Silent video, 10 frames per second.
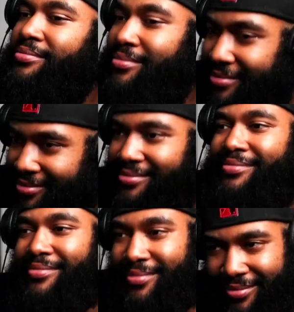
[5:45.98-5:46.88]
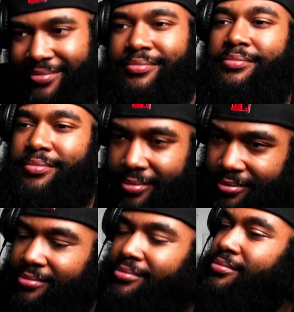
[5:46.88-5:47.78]
In a the big black Benz
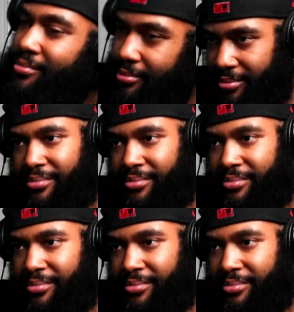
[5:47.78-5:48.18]
pulling up.